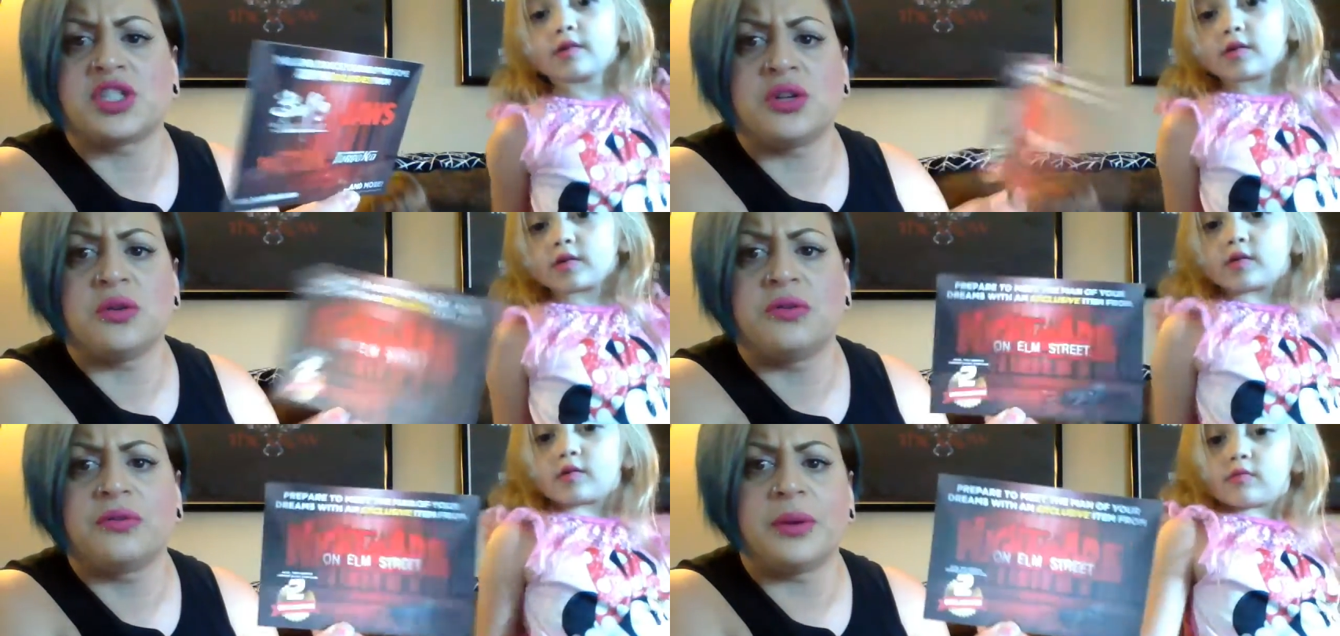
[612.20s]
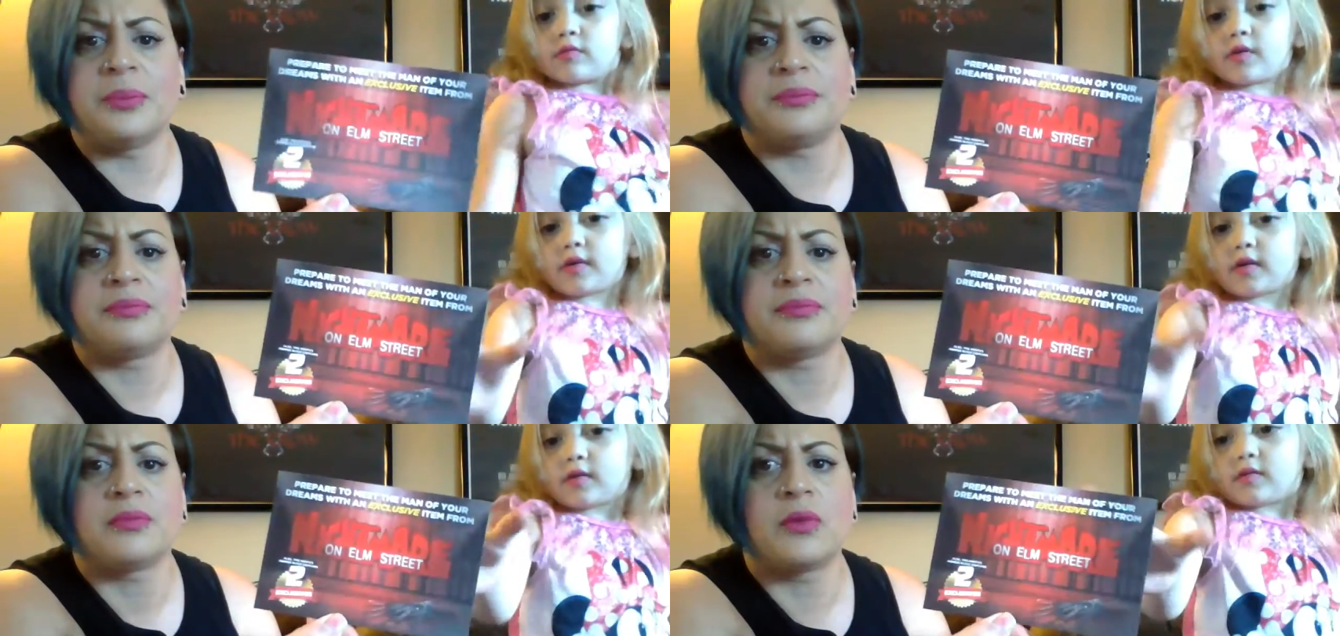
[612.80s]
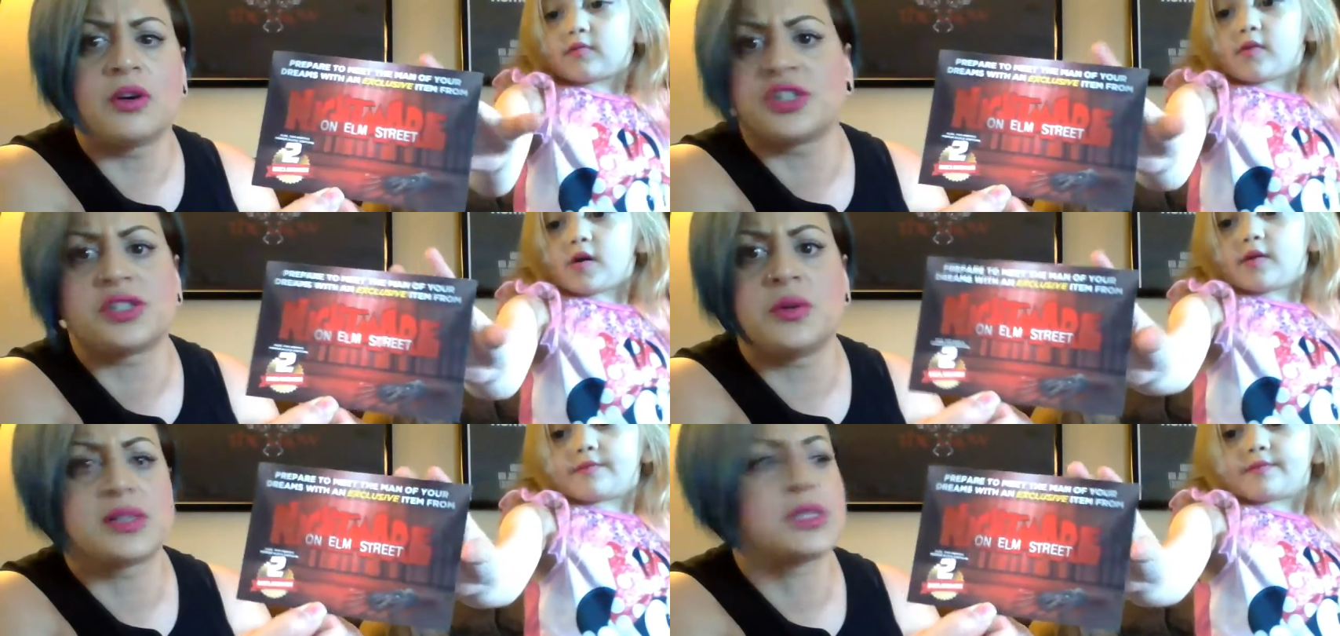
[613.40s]
Speaker 1: two from or just
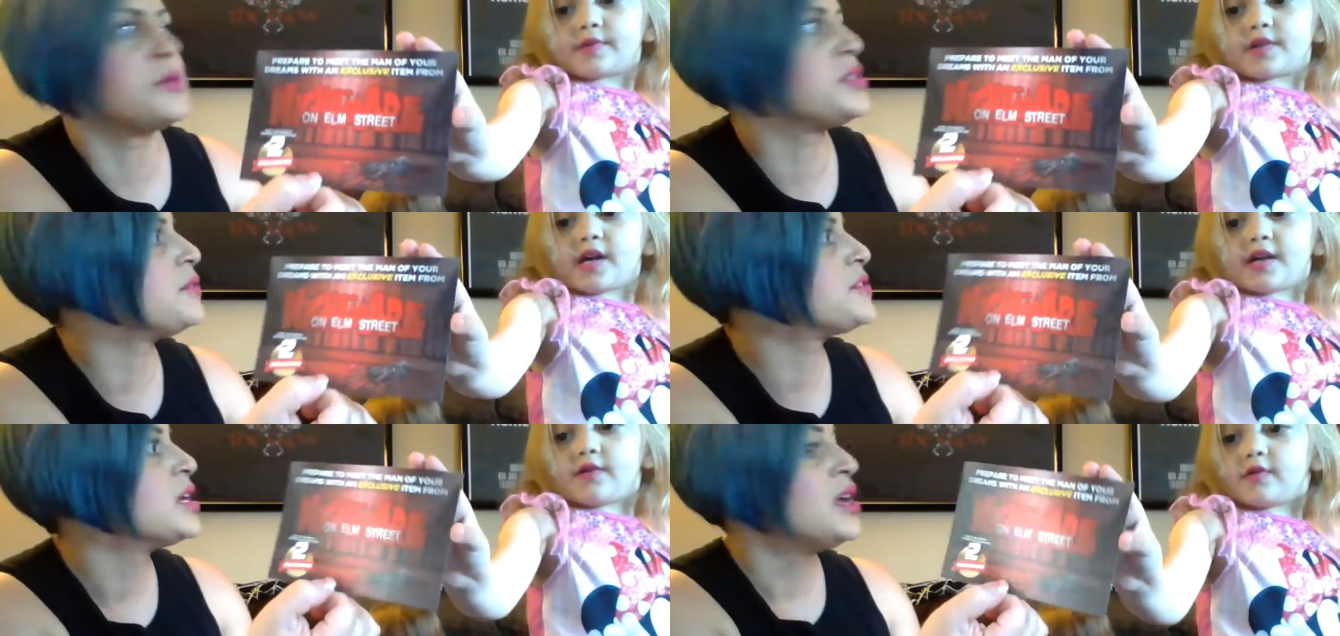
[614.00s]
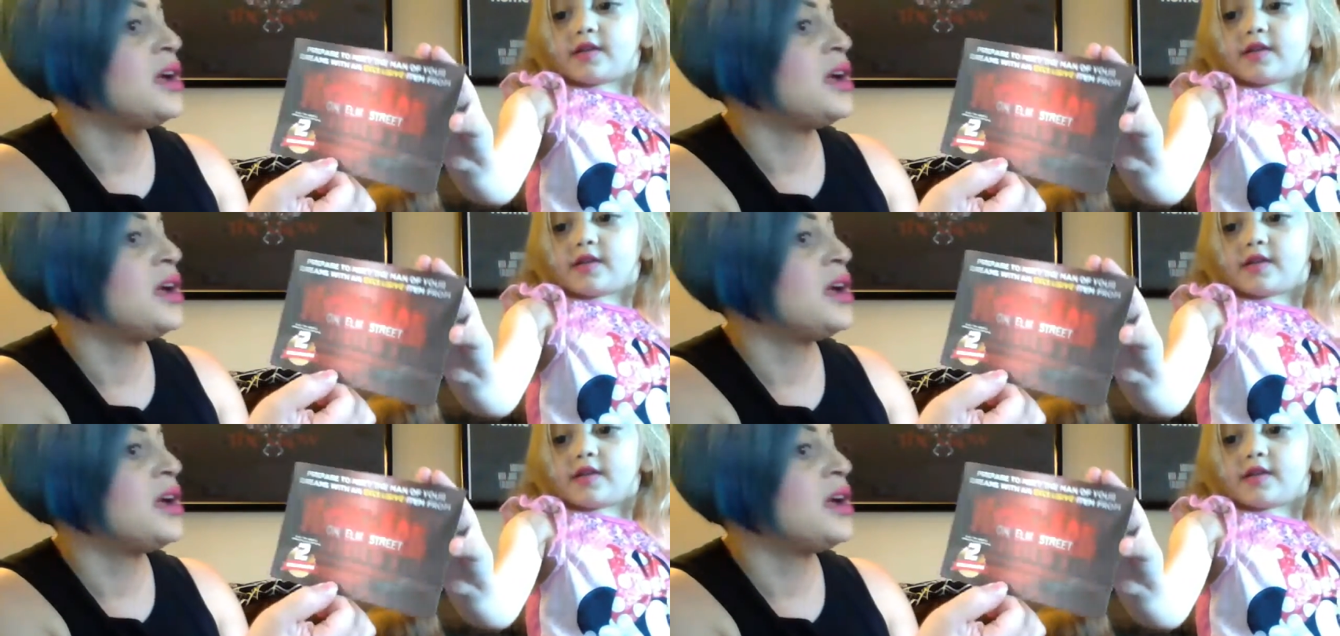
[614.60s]
two exclusives.